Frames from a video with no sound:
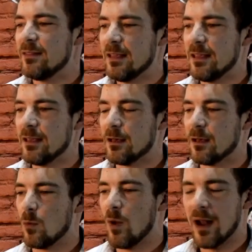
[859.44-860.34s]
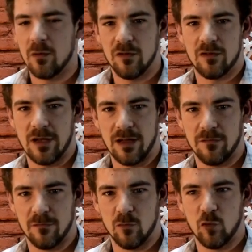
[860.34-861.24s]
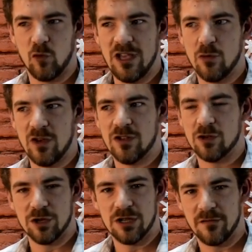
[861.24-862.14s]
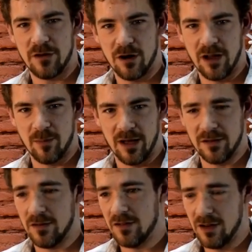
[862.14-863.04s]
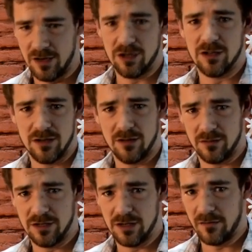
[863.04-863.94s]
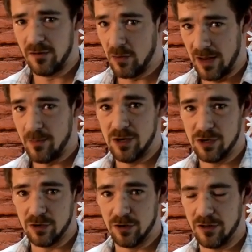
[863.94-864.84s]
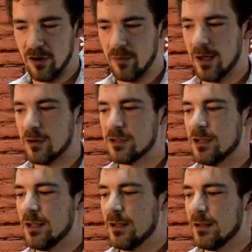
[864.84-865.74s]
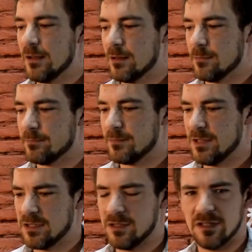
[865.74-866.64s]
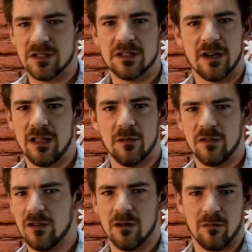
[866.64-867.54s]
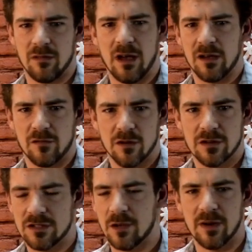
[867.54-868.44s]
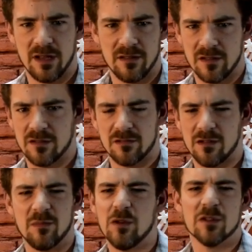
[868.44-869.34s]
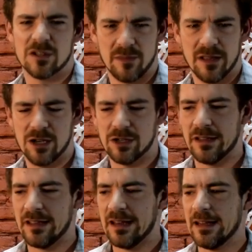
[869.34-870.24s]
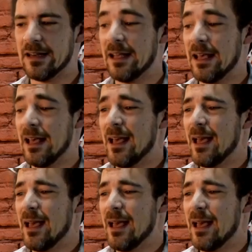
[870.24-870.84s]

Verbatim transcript: The uh, when I was kind of re-researching Faraday boxes, in addition to discovering what I mentioned earlier about um, this this study that was done with Oxford and somebody, this computer simulation that they did